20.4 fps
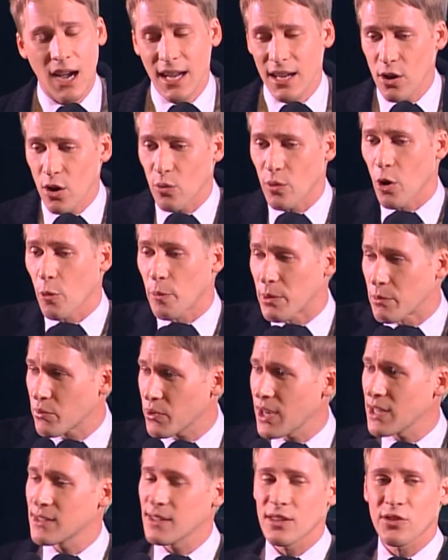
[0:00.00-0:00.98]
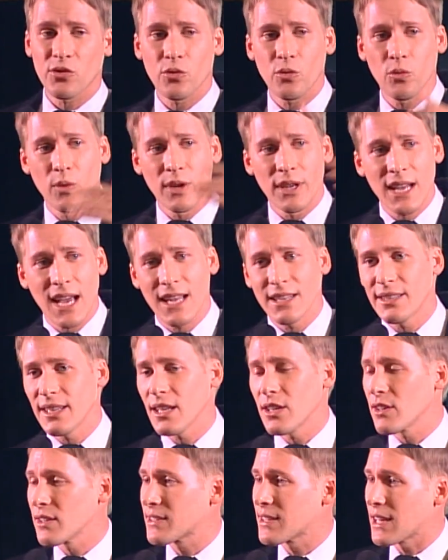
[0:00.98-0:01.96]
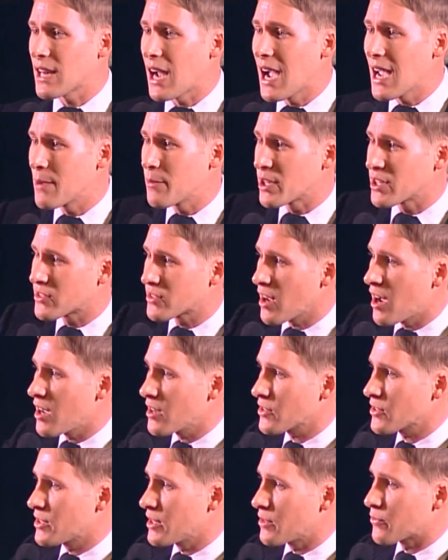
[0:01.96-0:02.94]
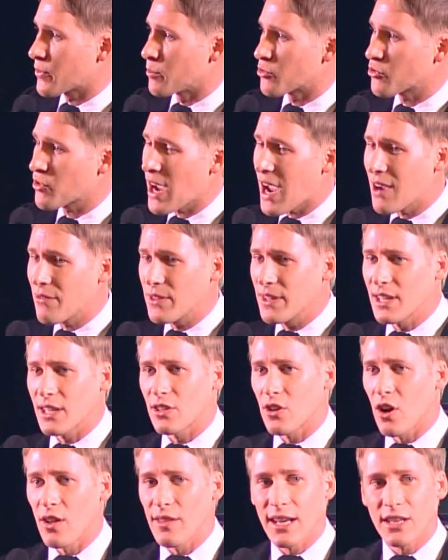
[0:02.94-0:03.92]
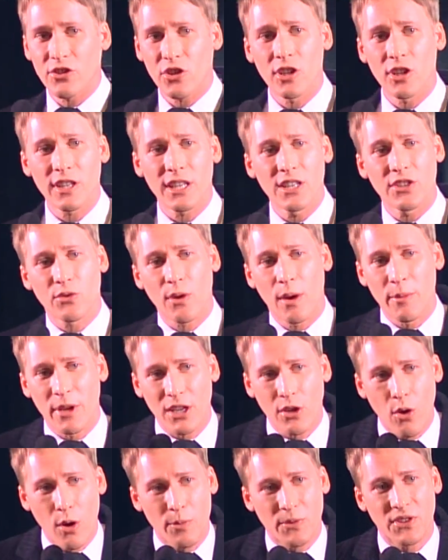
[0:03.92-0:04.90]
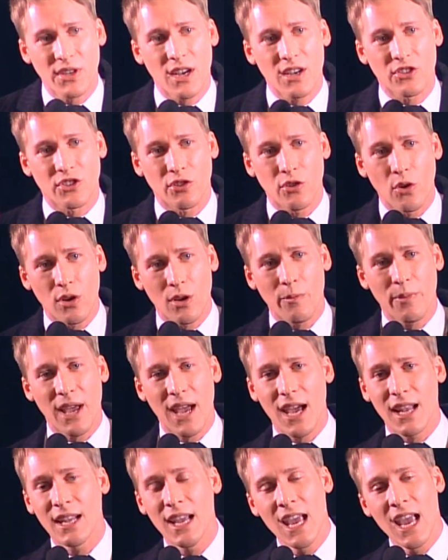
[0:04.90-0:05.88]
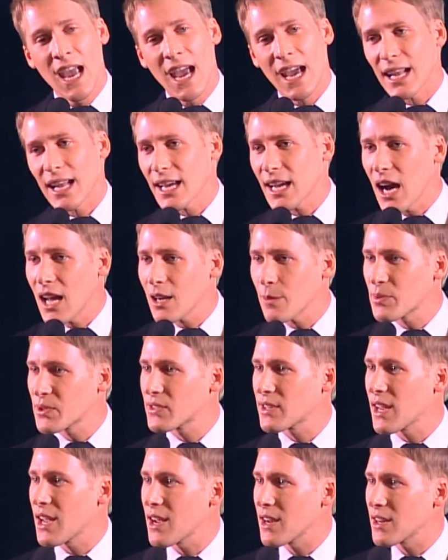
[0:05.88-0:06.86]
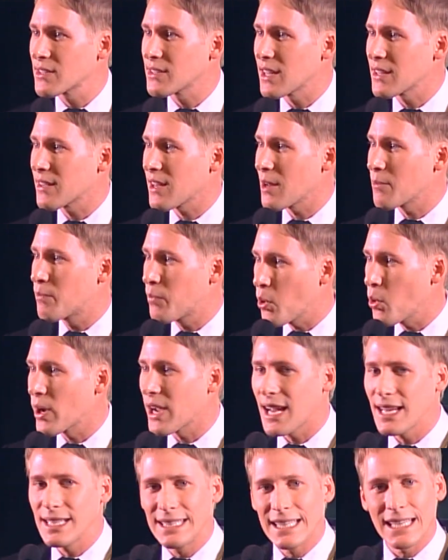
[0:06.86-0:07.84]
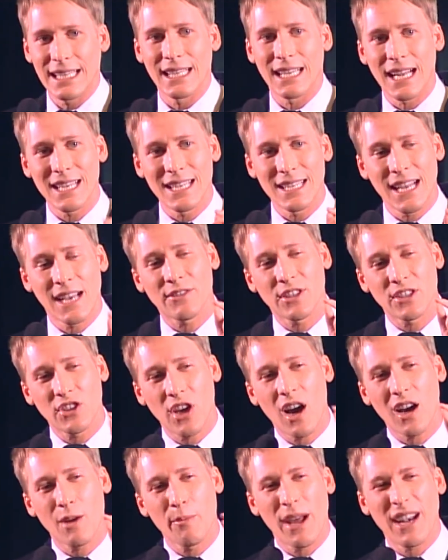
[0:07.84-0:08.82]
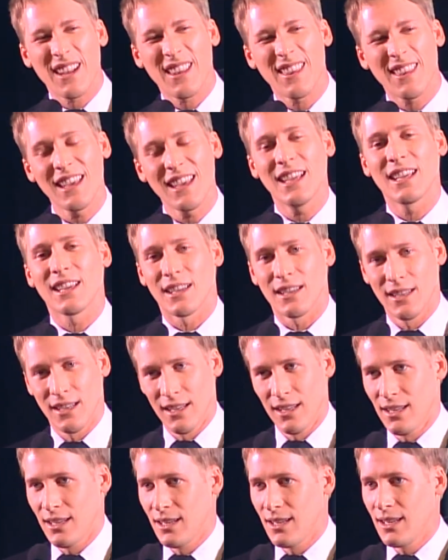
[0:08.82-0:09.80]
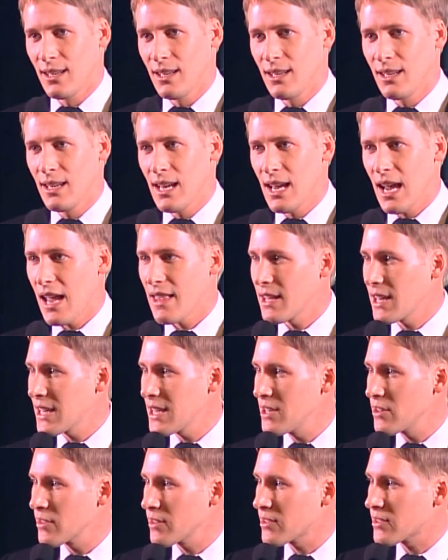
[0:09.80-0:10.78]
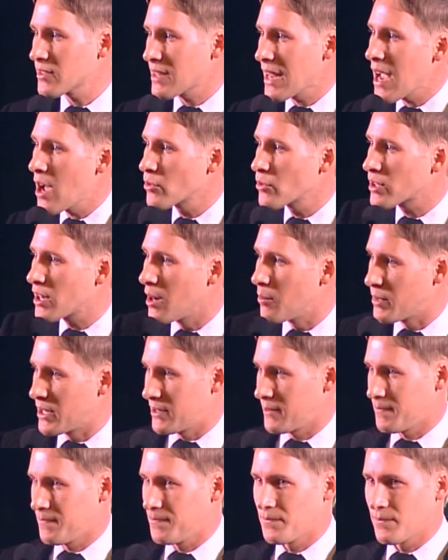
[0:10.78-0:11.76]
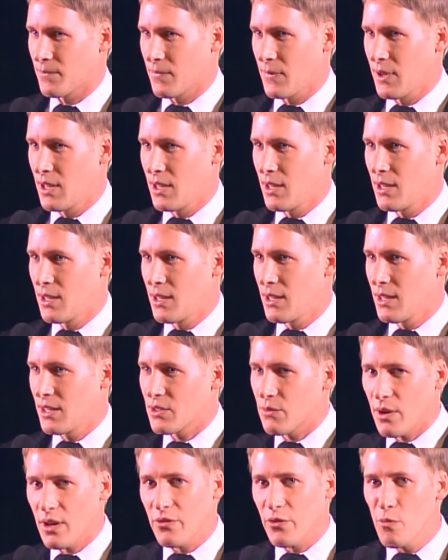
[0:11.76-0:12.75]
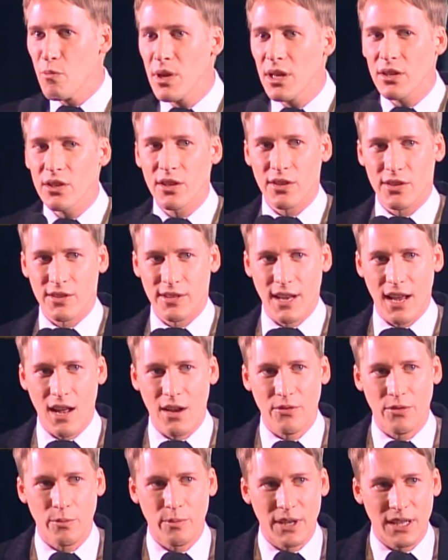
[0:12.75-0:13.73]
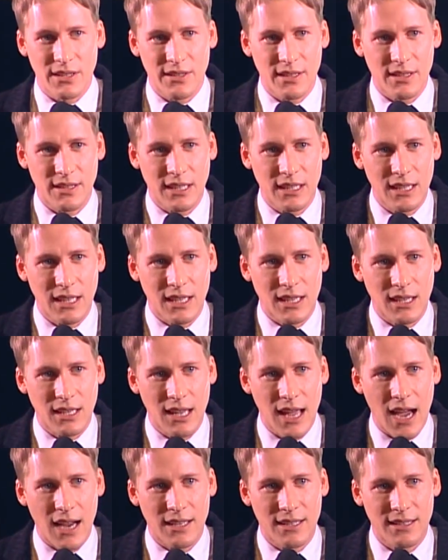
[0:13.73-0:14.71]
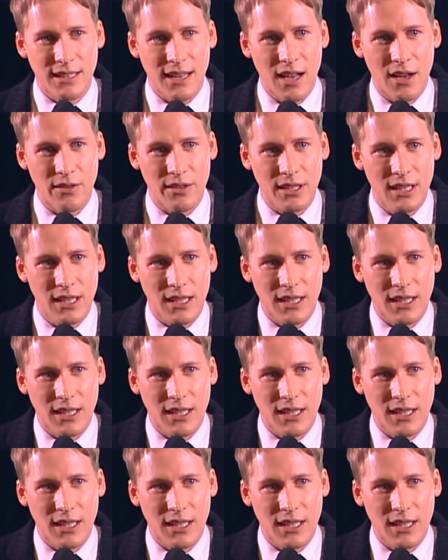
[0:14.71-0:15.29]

I opened presents, went and had dinner, said, I am exhausted from traveling and all that turkey, so I'm going to go upstairs and go to bed. And I got upstairs, and I thought, boy, I did it. I didn't have to talk about a thing. And then I hear this sound coming. It's a very familiar sound for me. It's this click-clack sound,